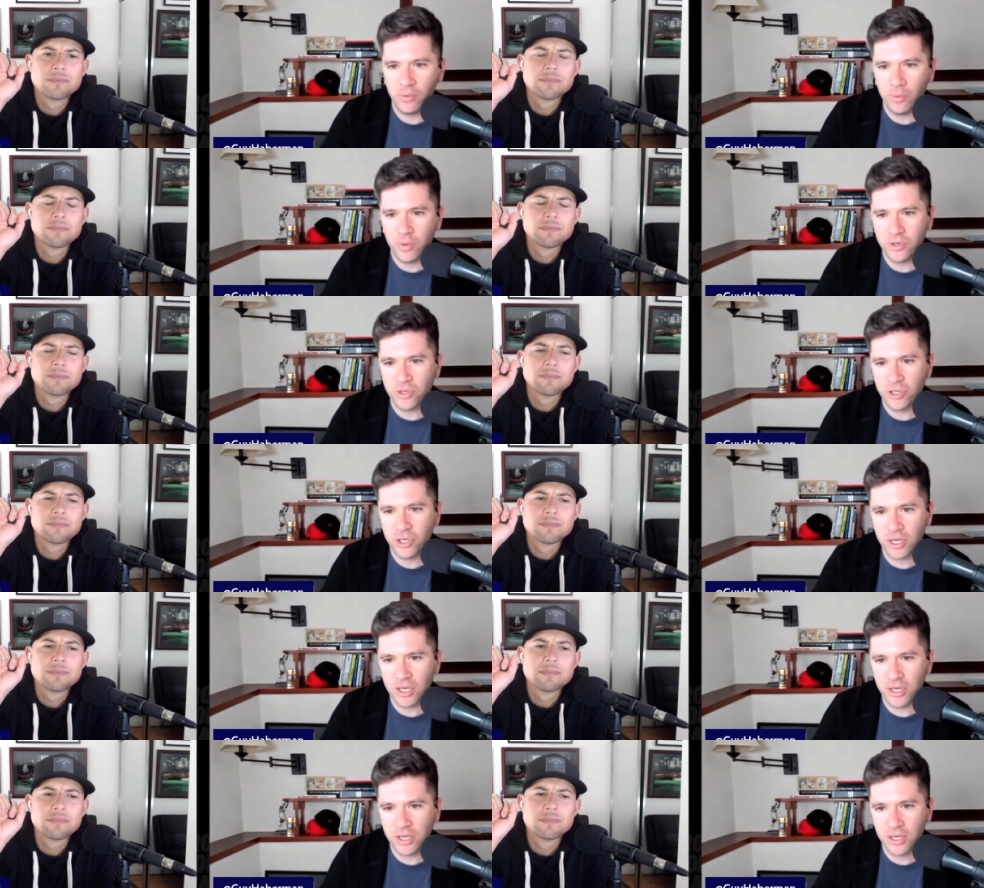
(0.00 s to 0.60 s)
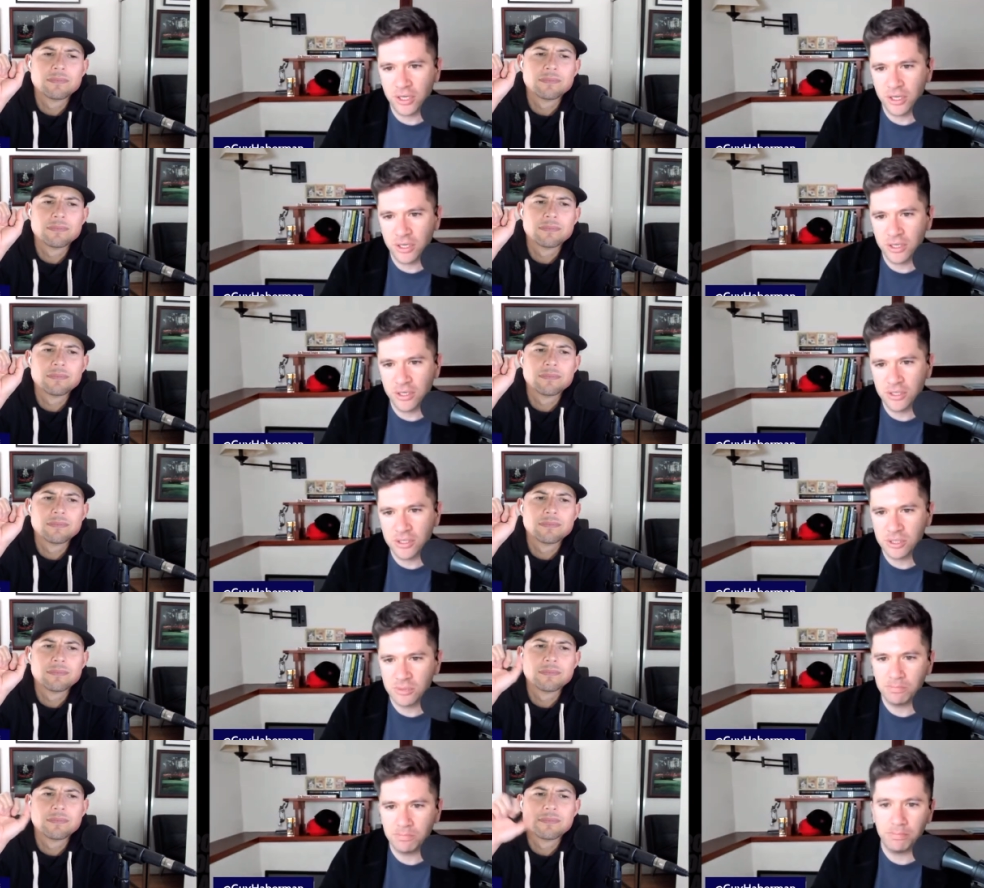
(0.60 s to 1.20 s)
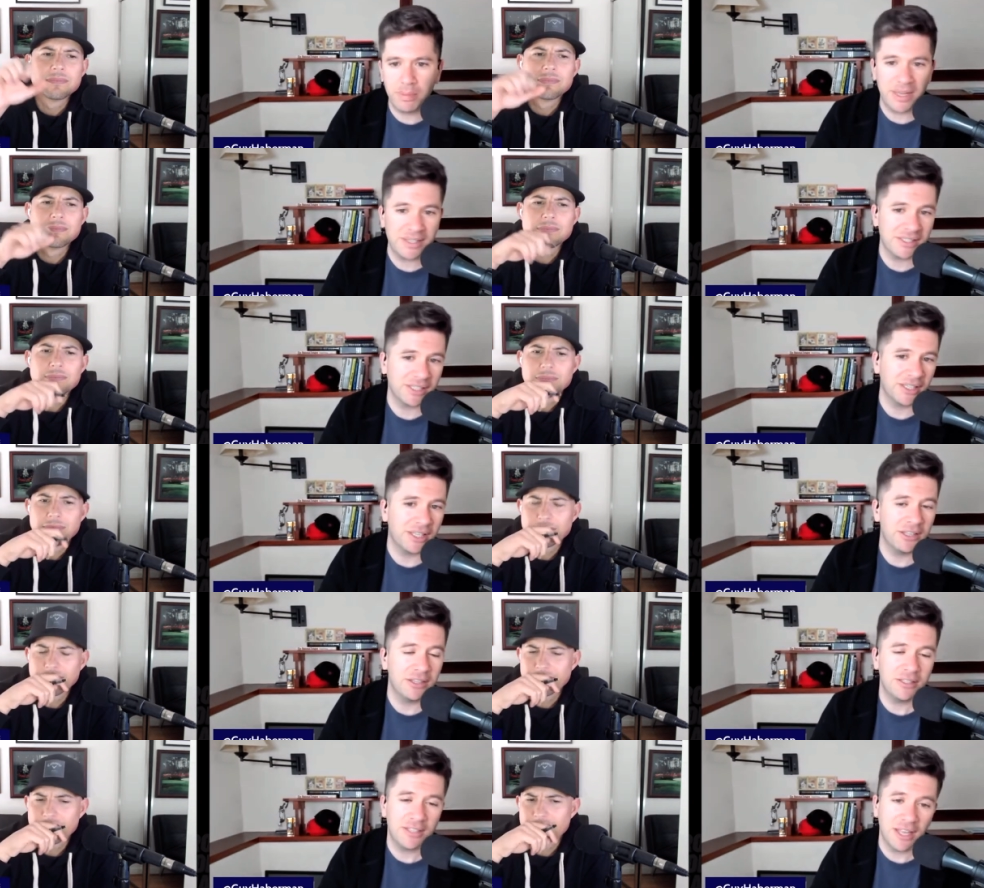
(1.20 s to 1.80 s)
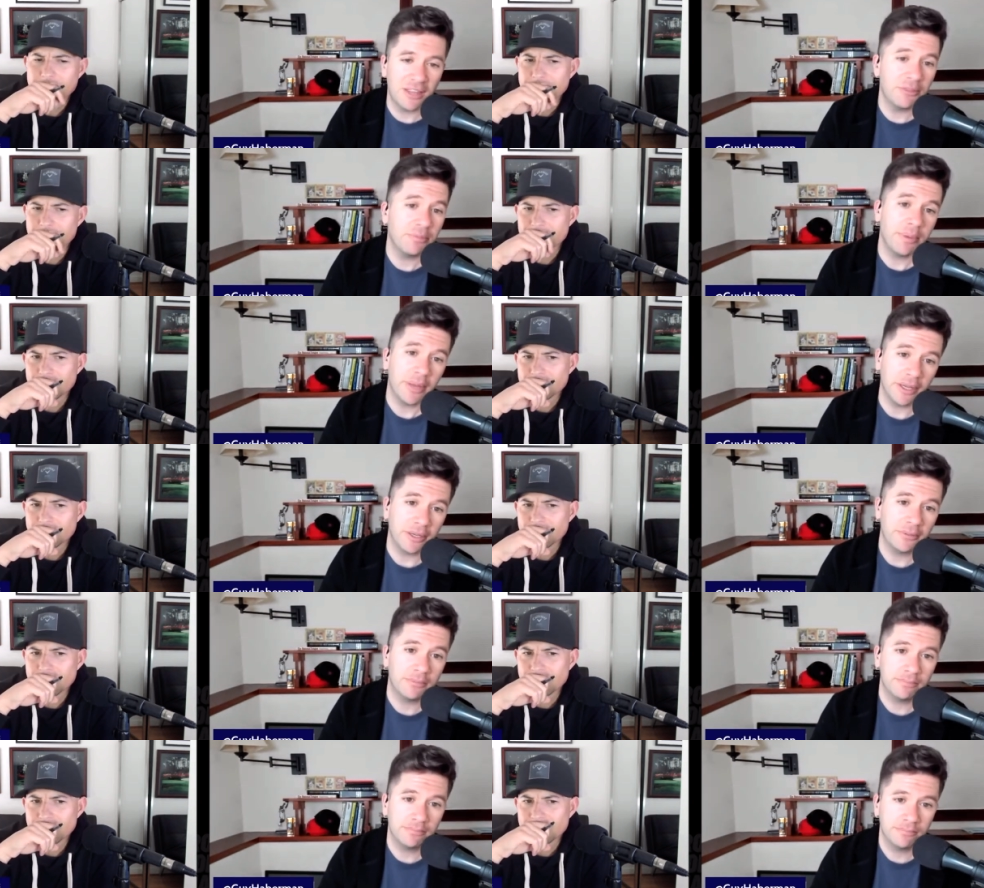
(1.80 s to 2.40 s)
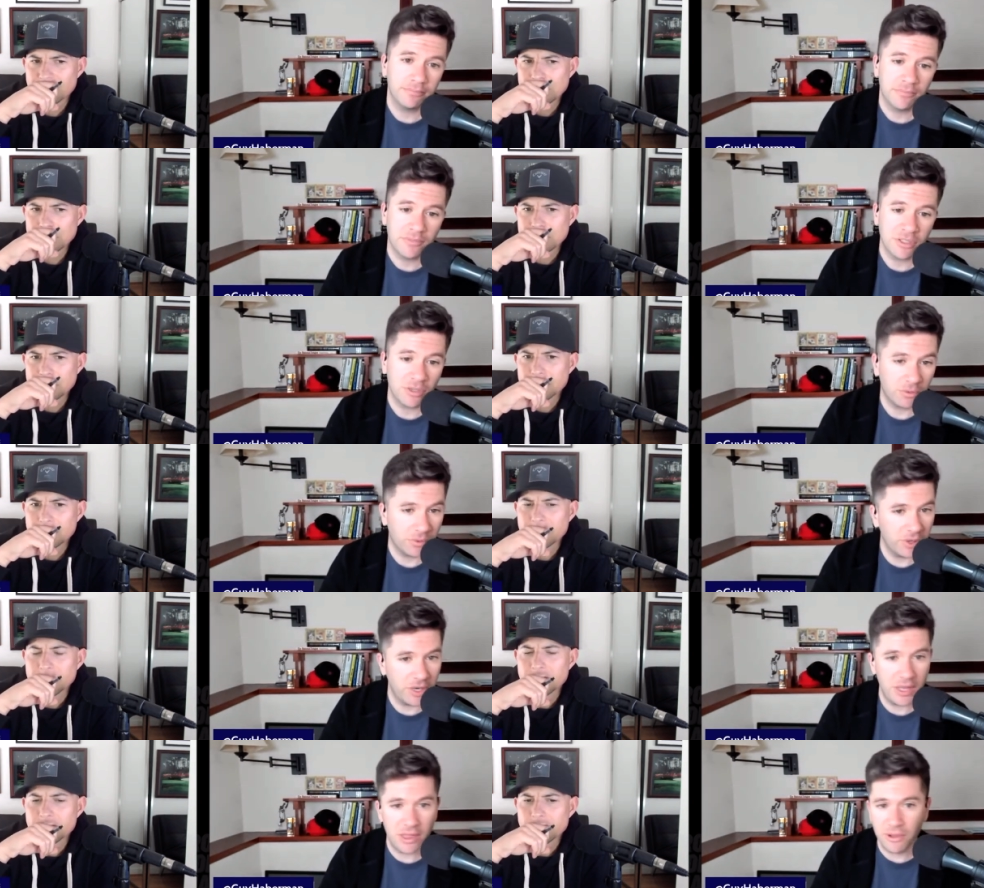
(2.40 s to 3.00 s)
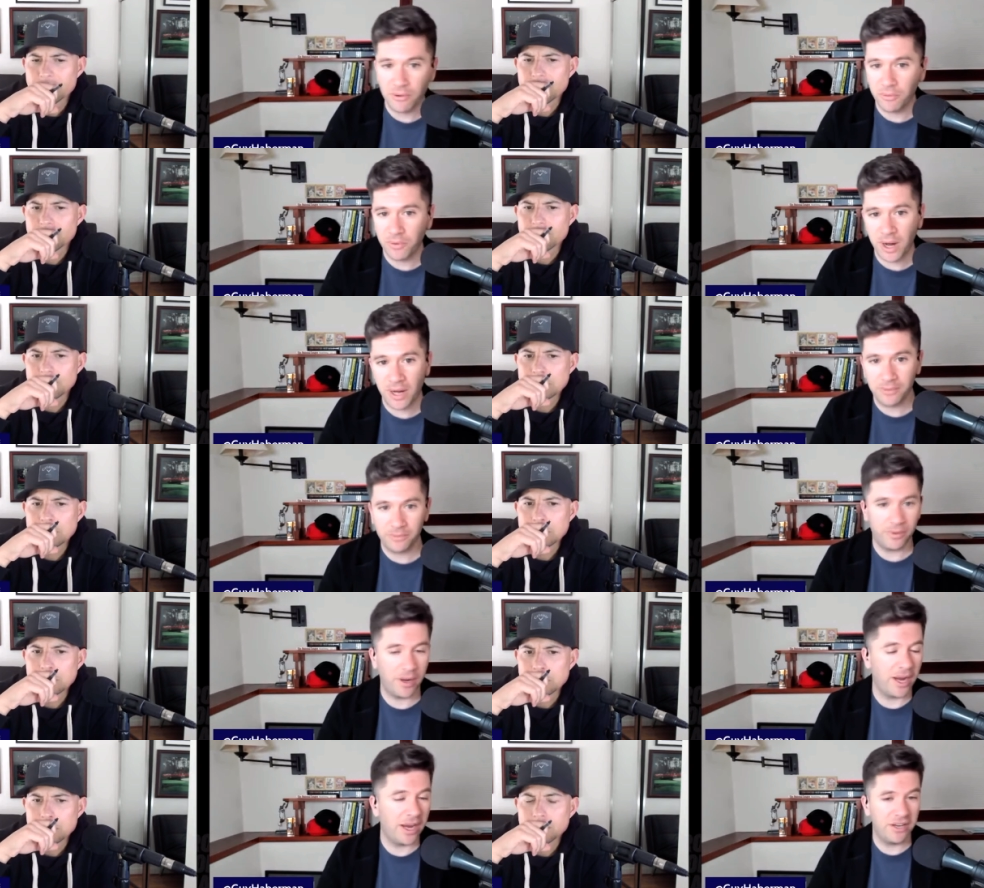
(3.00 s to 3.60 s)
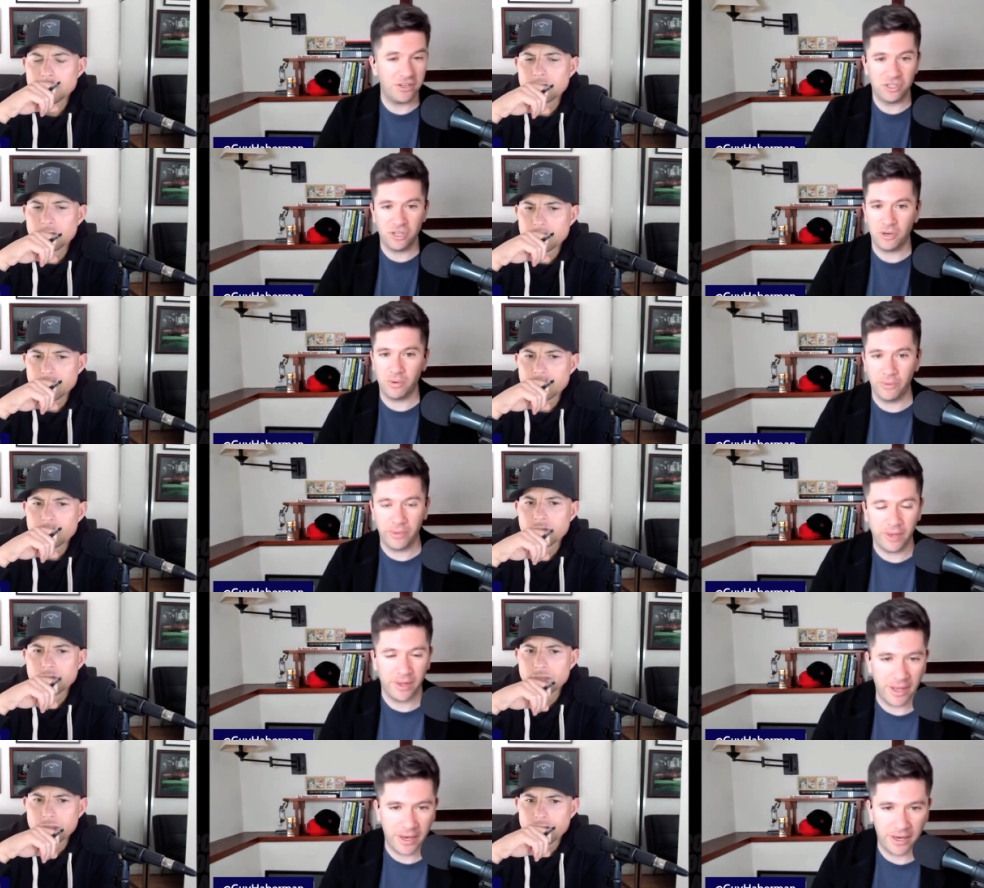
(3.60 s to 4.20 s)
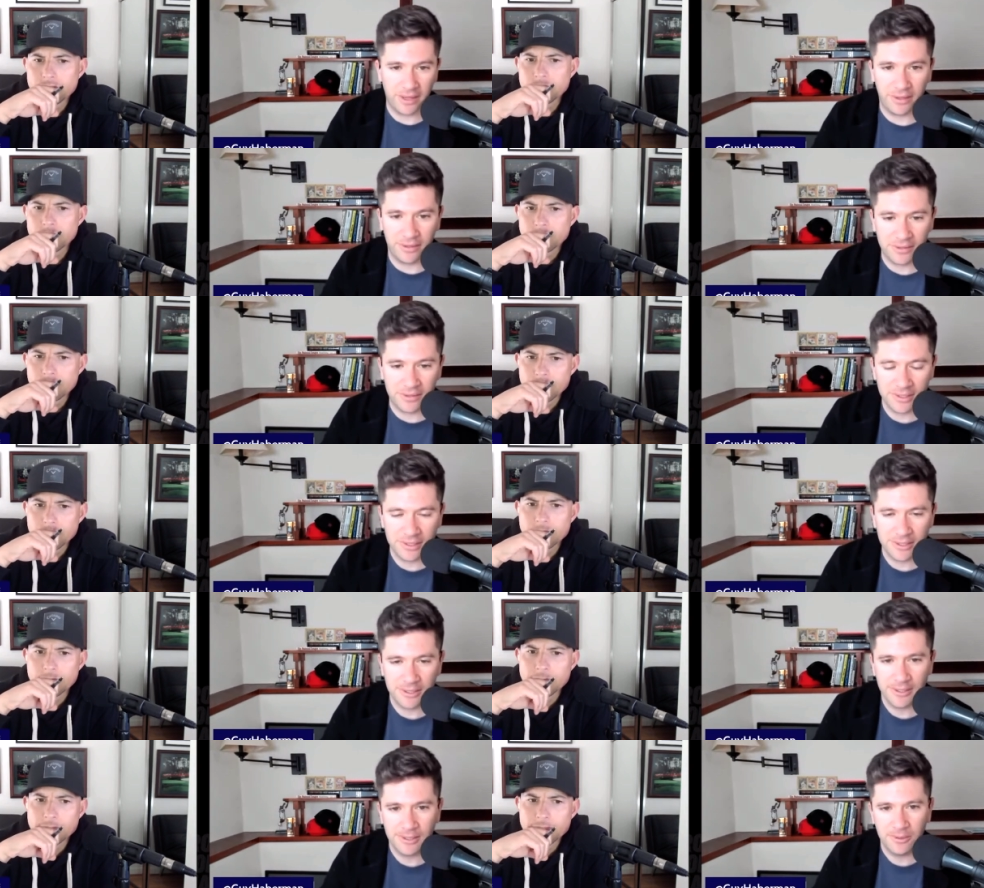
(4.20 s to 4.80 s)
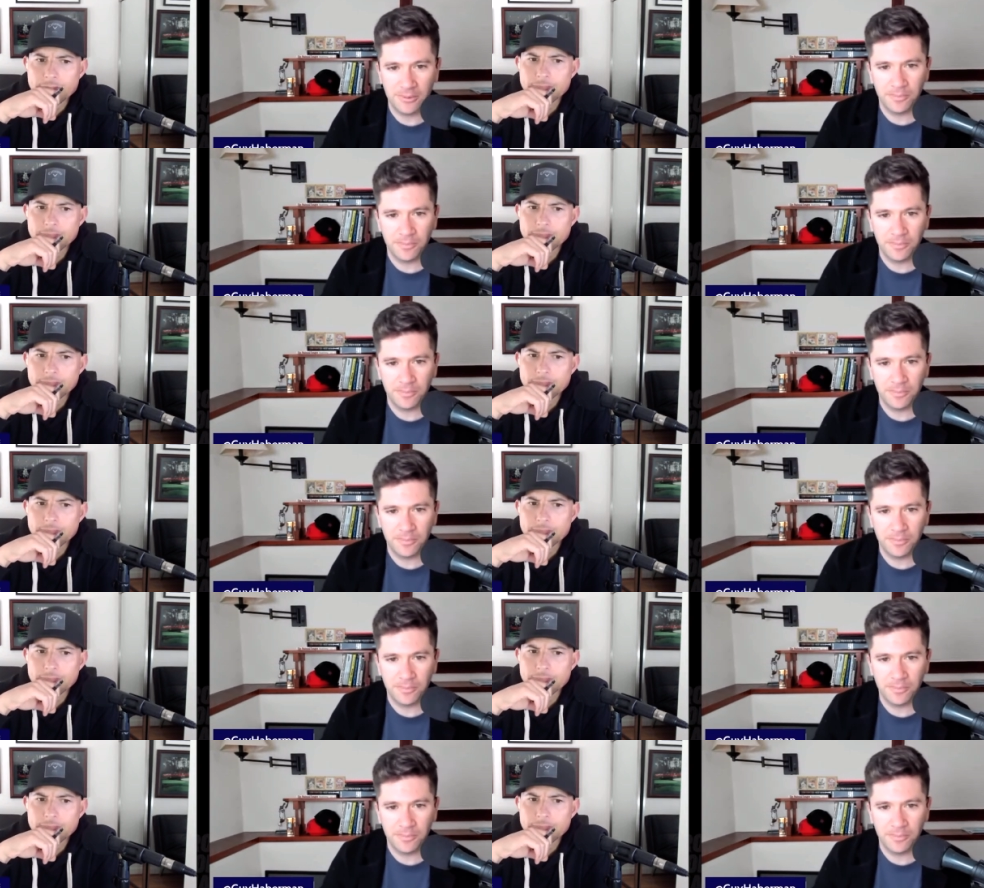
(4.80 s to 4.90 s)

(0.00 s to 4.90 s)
Speaker 1: which is basically the tenth pick. So we're in the right range here with a lot of these.